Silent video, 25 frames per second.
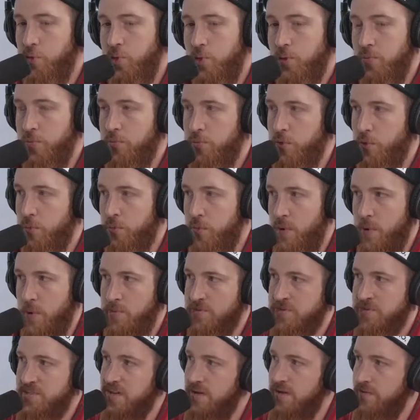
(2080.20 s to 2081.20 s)
promo
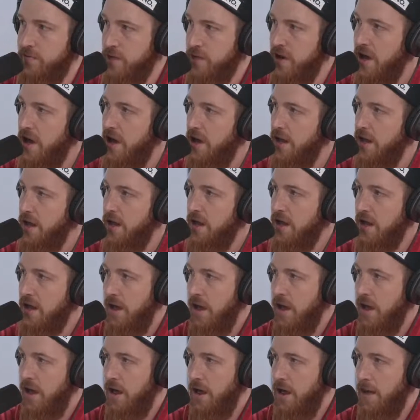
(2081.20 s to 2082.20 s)
stuff. We got
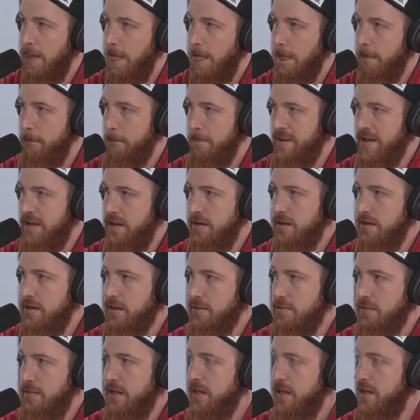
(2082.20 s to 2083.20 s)
painted
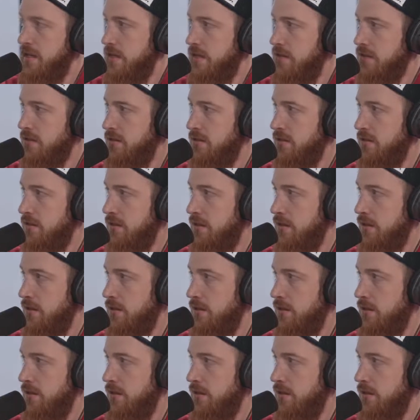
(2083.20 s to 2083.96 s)
minis,